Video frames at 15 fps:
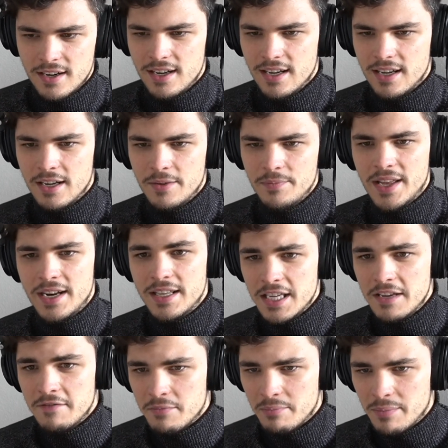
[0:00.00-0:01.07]
and it's
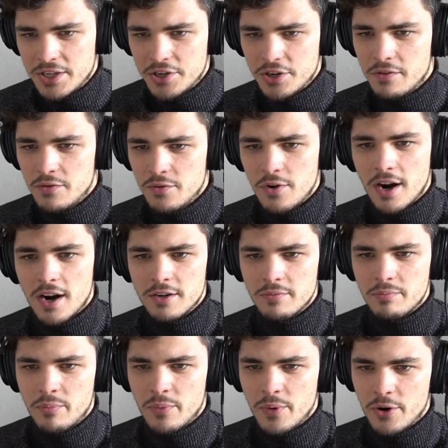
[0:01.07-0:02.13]
even better if you are the
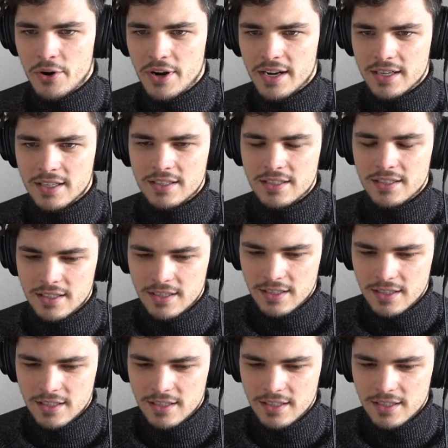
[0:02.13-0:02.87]
product